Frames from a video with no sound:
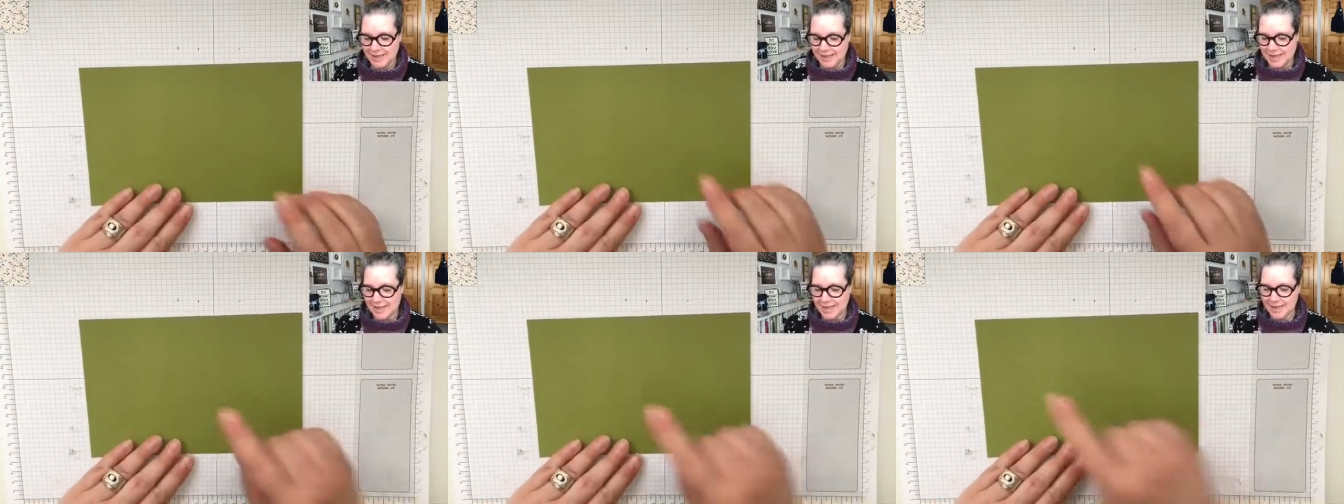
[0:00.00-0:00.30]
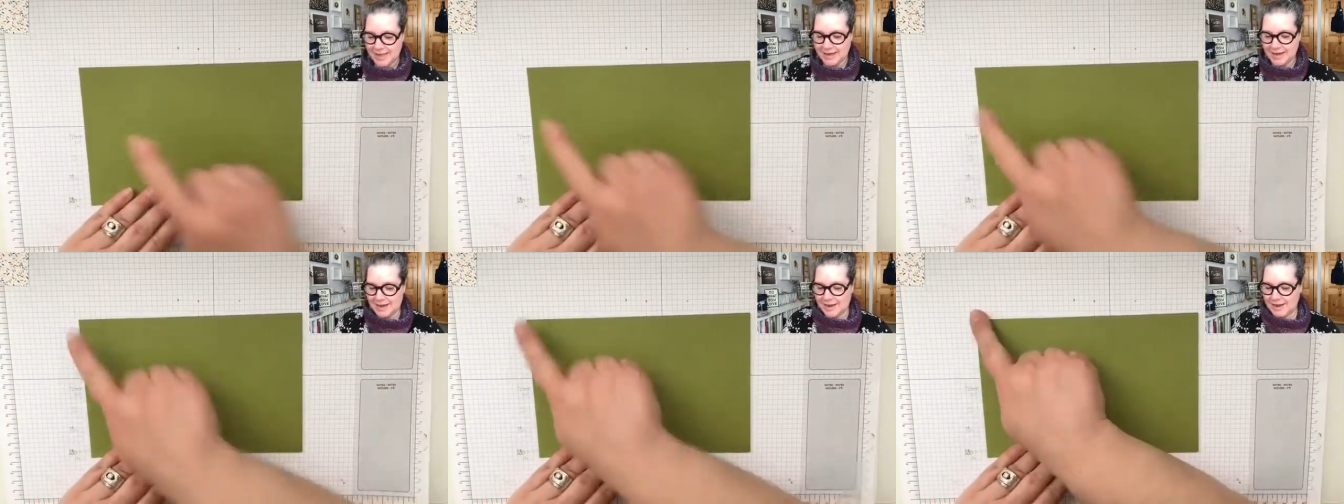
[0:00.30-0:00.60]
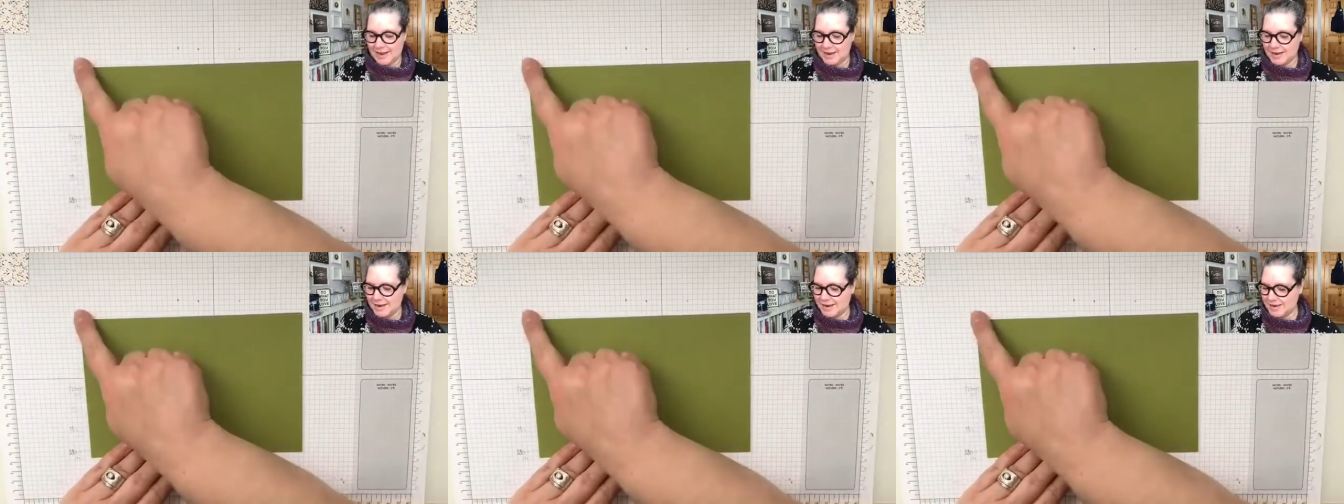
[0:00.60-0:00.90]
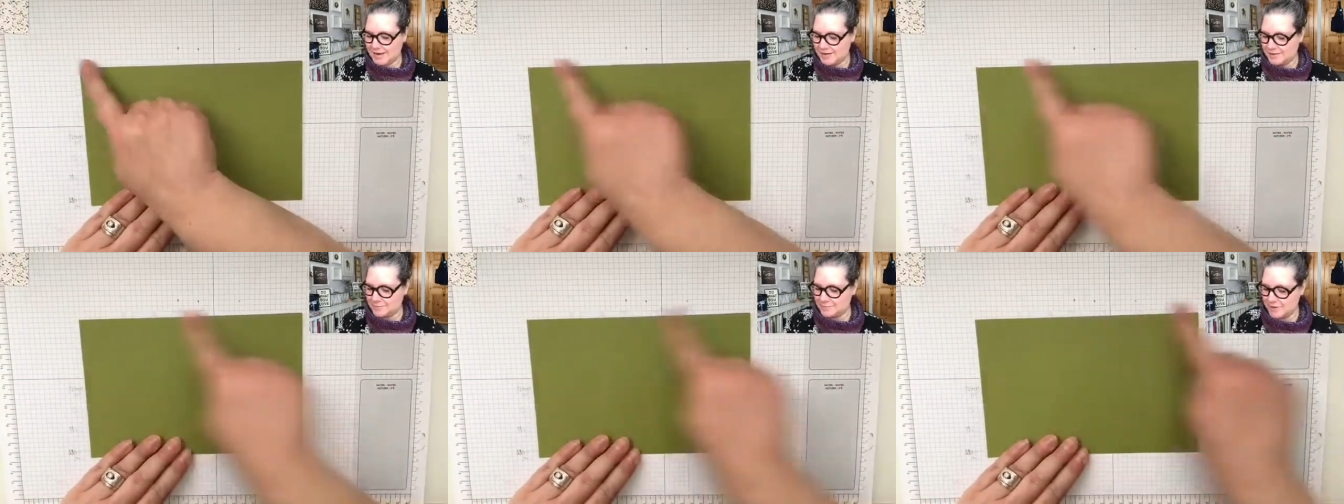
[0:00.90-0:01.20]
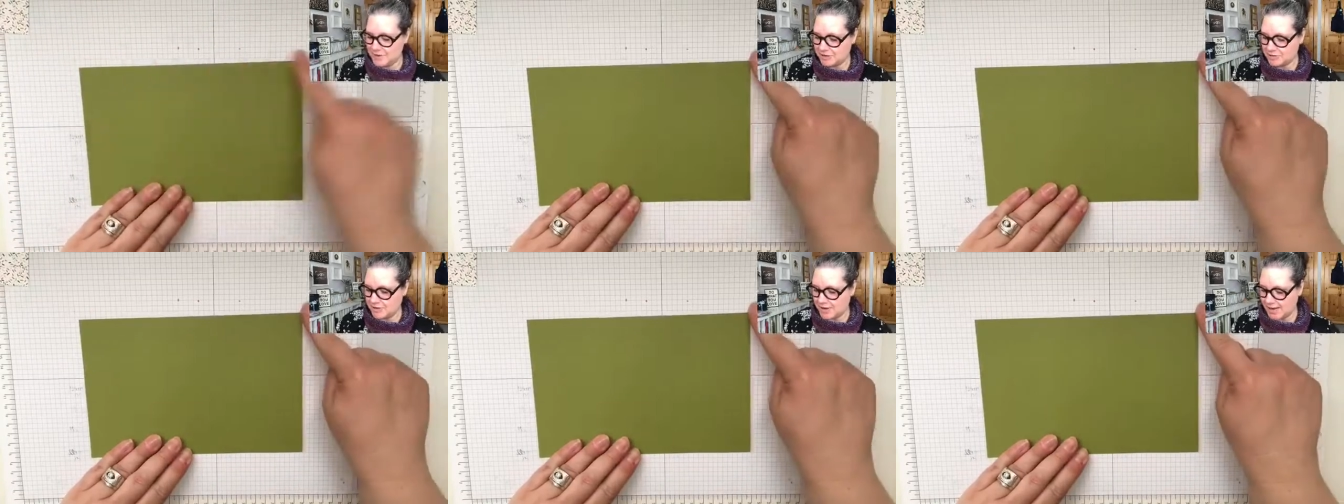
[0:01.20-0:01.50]
and I, it is
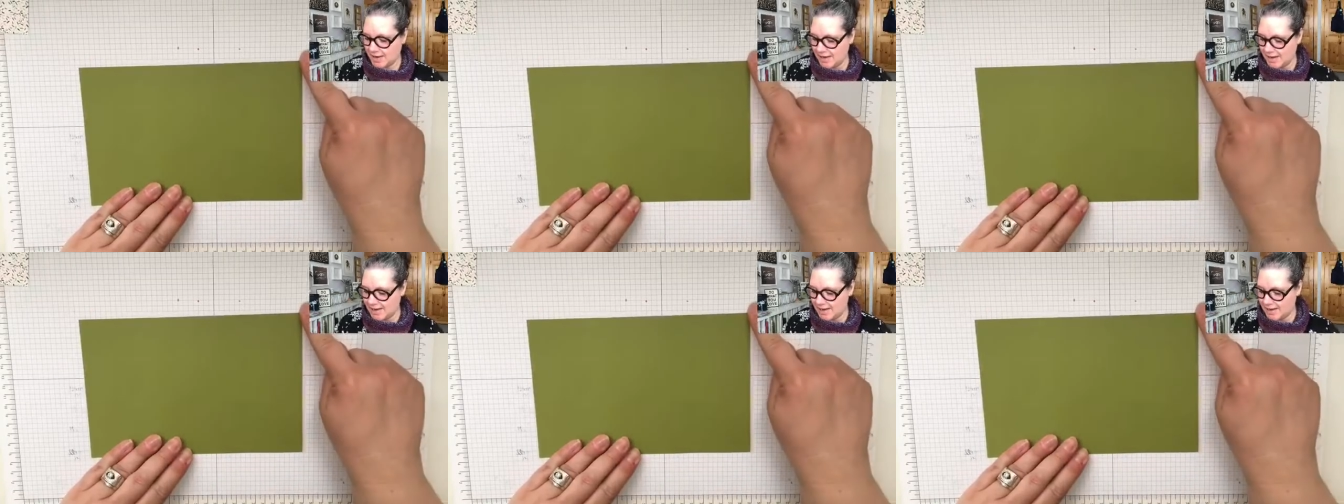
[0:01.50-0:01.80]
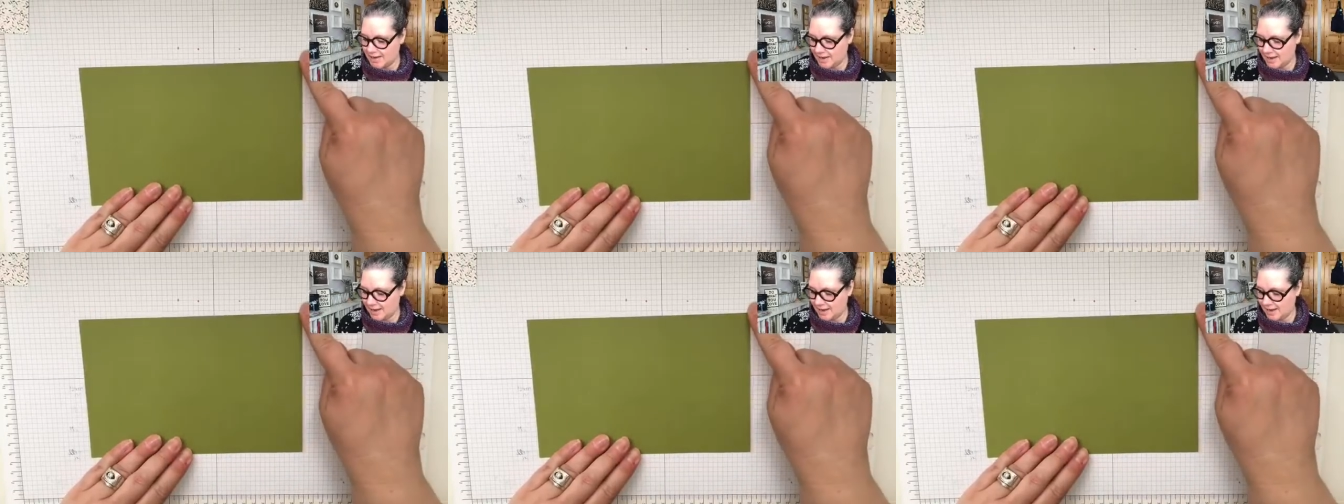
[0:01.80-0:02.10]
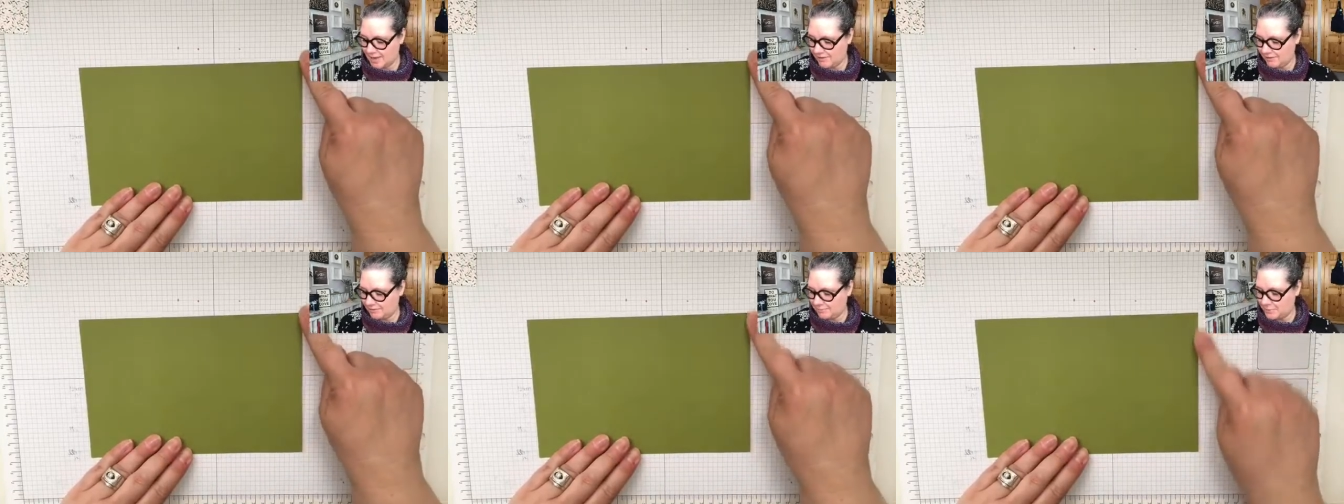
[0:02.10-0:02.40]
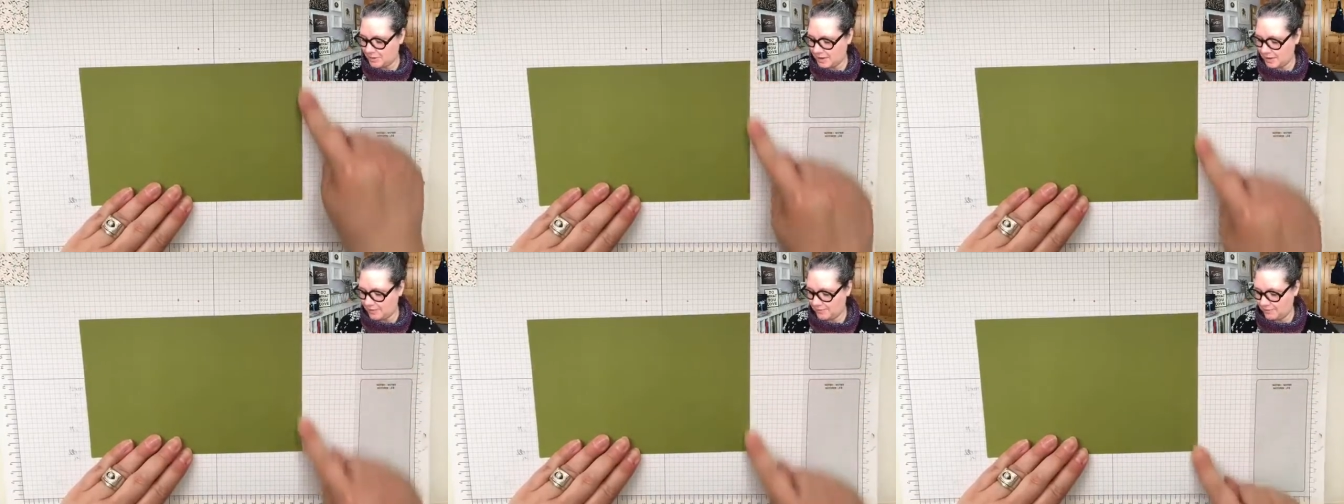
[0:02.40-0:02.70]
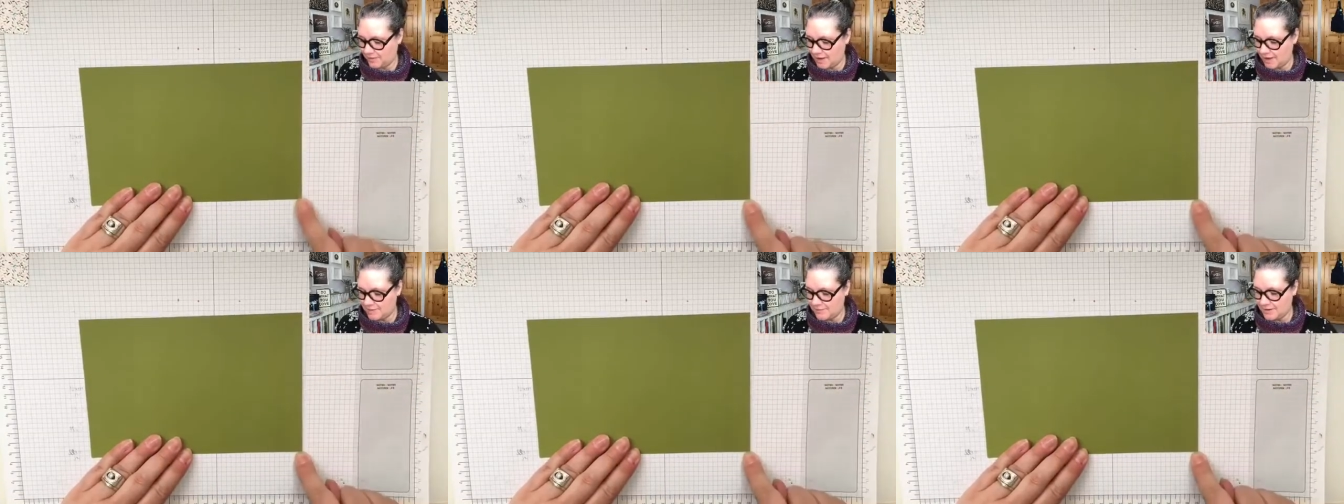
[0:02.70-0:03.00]
measuring eight and a half by
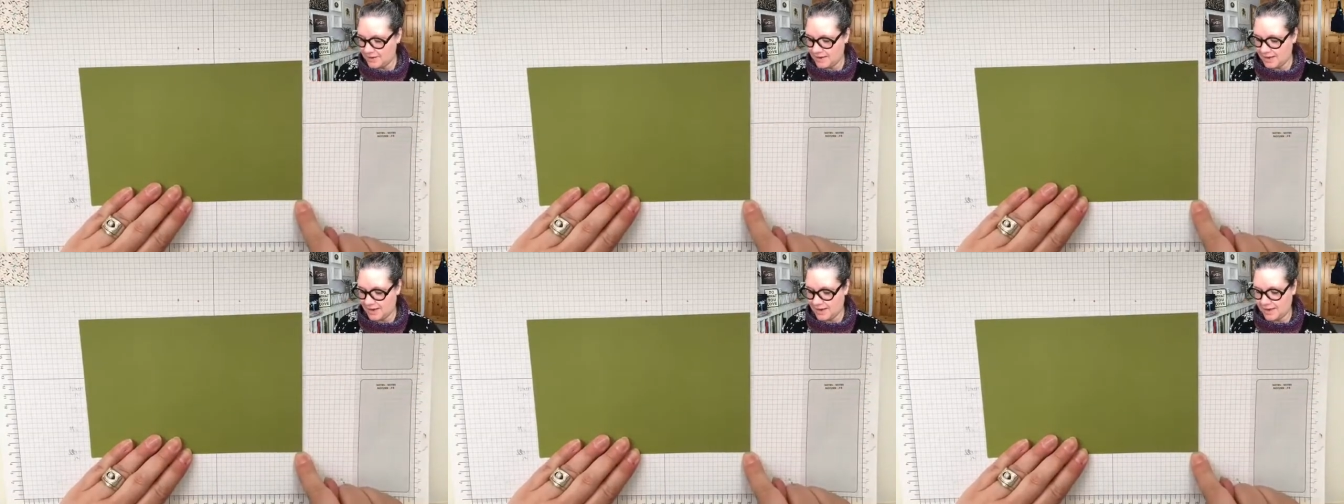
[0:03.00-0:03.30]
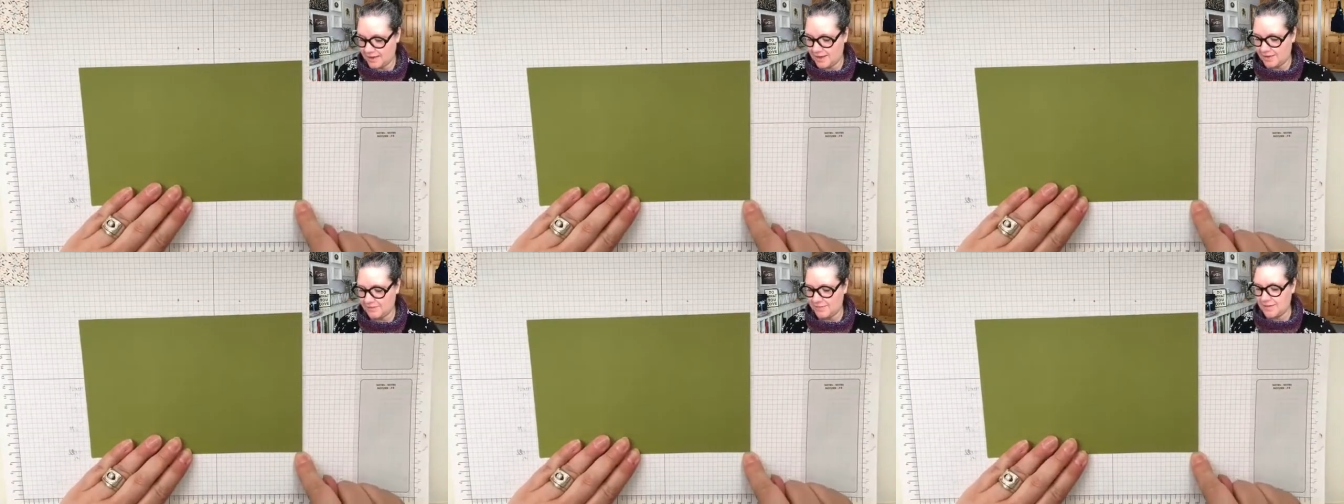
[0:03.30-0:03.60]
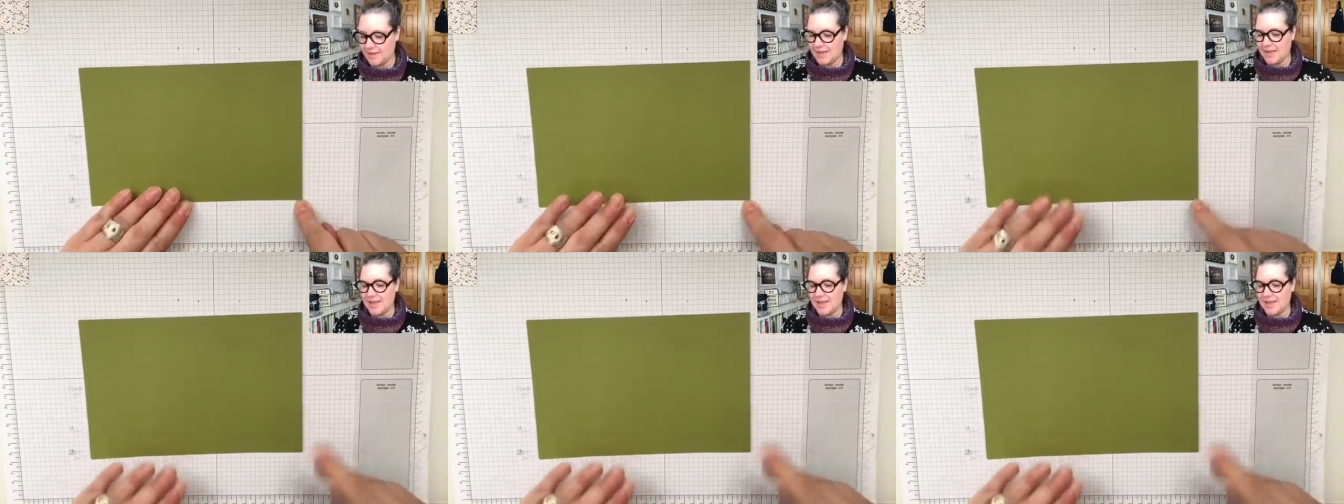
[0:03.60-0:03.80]
five and a half.